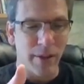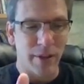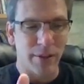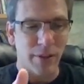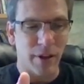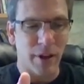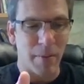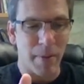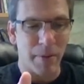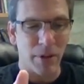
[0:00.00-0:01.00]
This is the
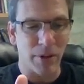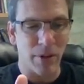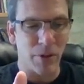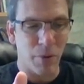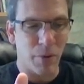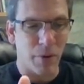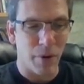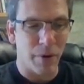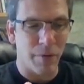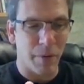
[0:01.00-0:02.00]
commandment, just as you
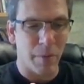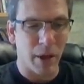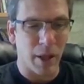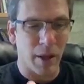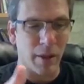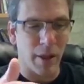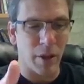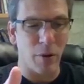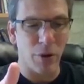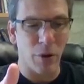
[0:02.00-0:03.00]
heard from the beginning,
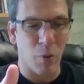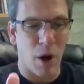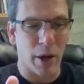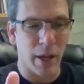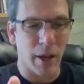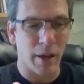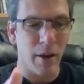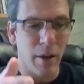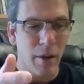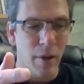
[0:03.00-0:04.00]
that you should walk in it.